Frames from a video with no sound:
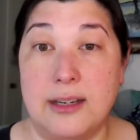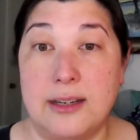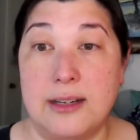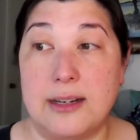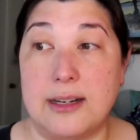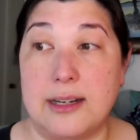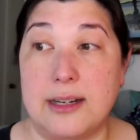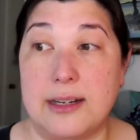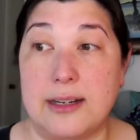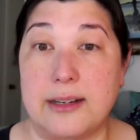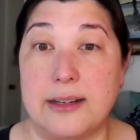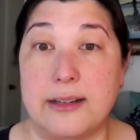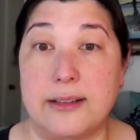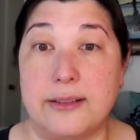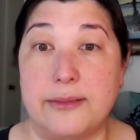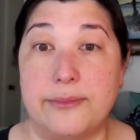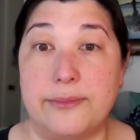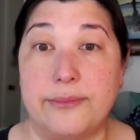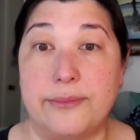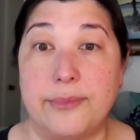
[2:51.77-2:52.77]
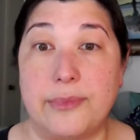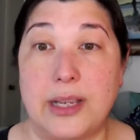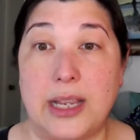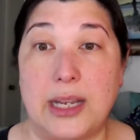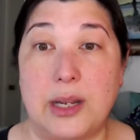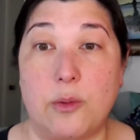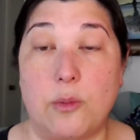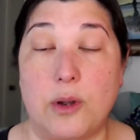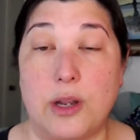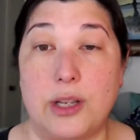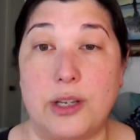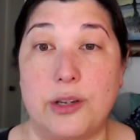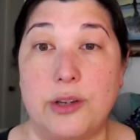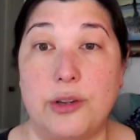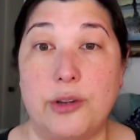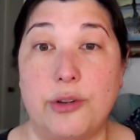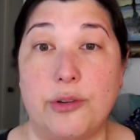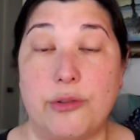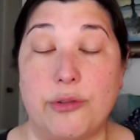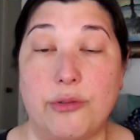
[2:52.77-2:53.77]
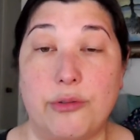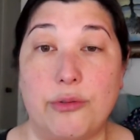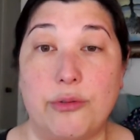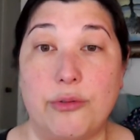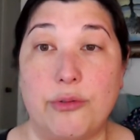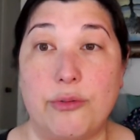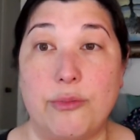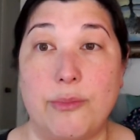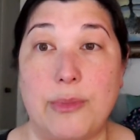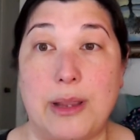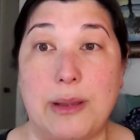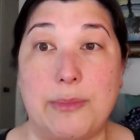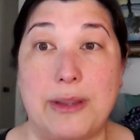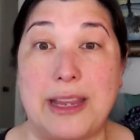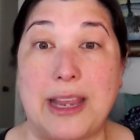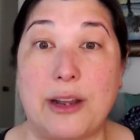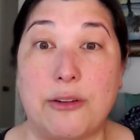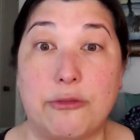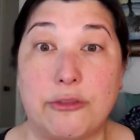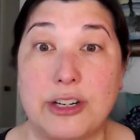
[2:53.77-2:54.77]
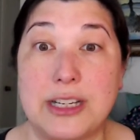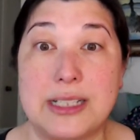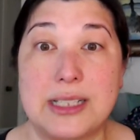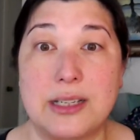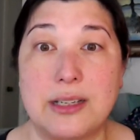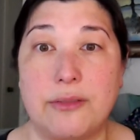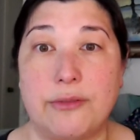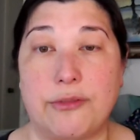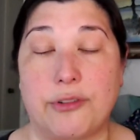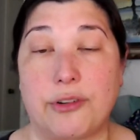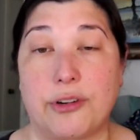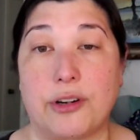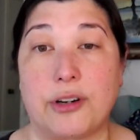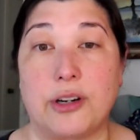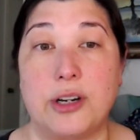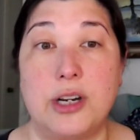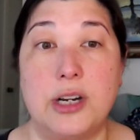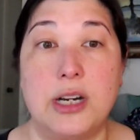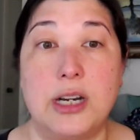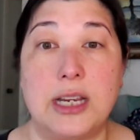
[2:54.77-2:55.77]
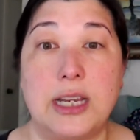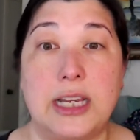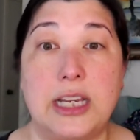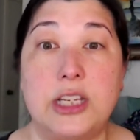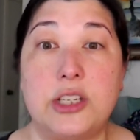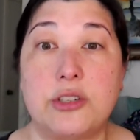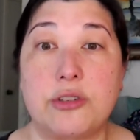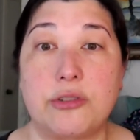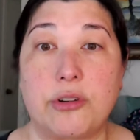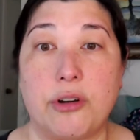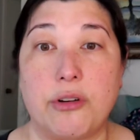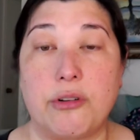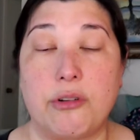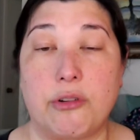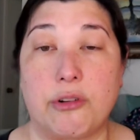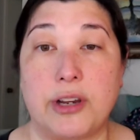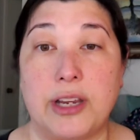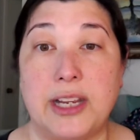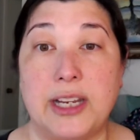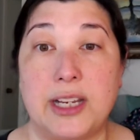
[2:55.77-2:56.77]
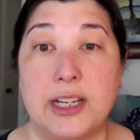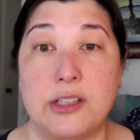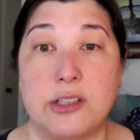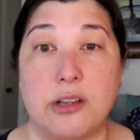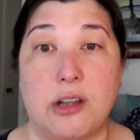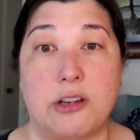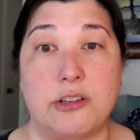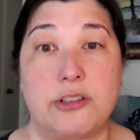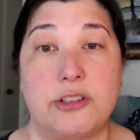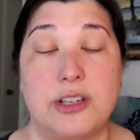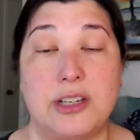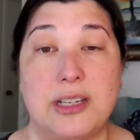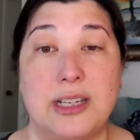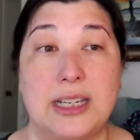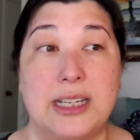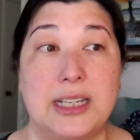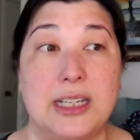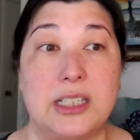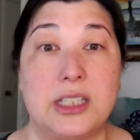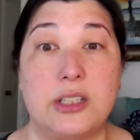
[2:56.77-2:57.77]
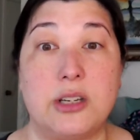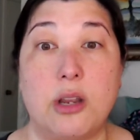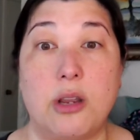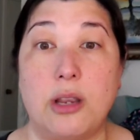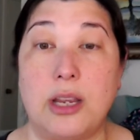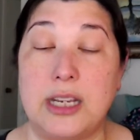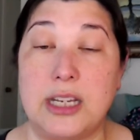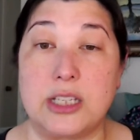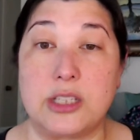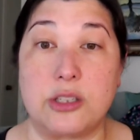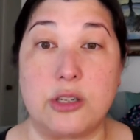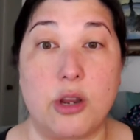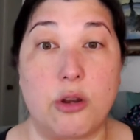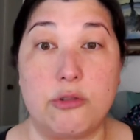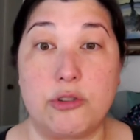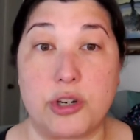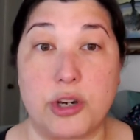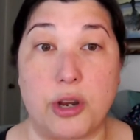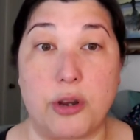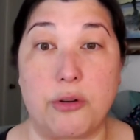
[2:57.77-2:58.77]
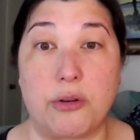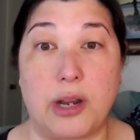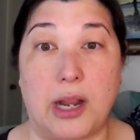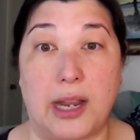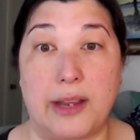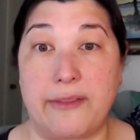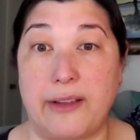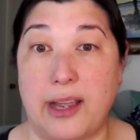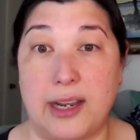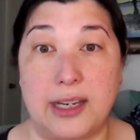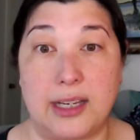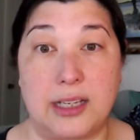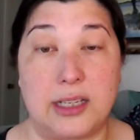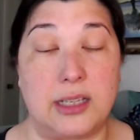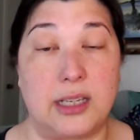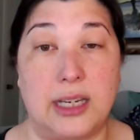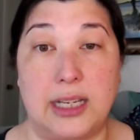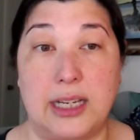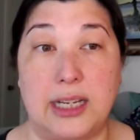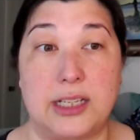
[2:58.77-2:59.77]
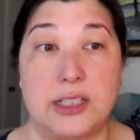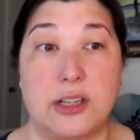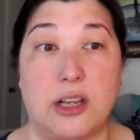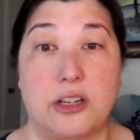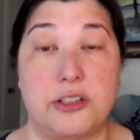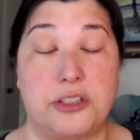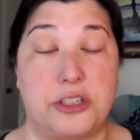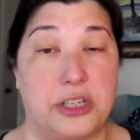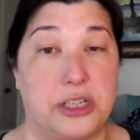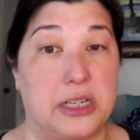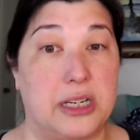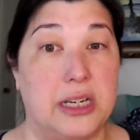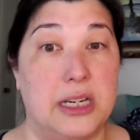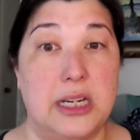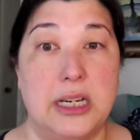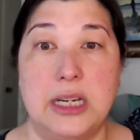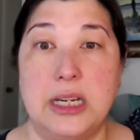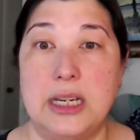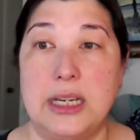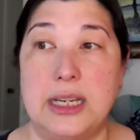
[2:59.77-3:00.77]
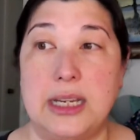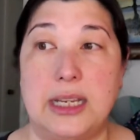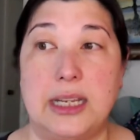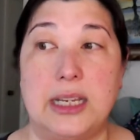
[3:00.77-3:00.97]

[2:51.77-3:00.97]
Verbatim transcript: um, anyone who may be at risk for heat stroke or heat exhaustion. It is no, it is no joke. I've had heat exhaustion. It